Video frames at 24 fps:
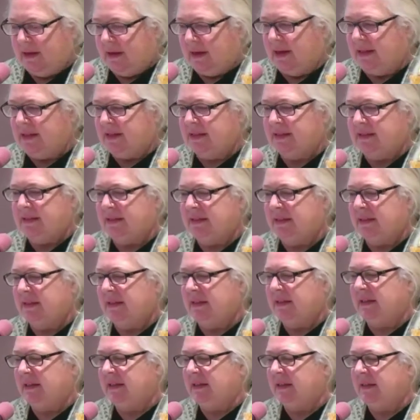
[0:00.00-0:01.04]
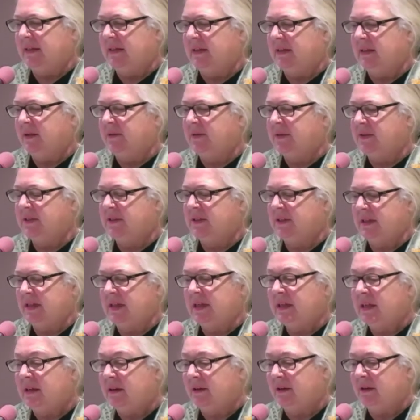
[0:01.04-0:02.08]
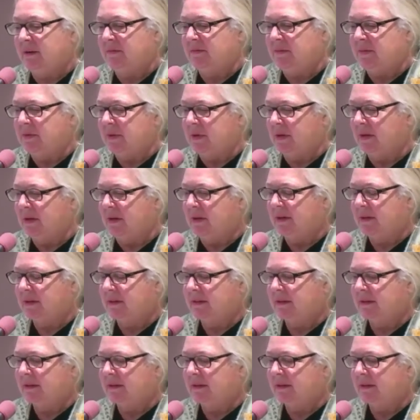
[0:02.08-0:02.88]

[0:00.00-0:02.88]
I didn't go see her more.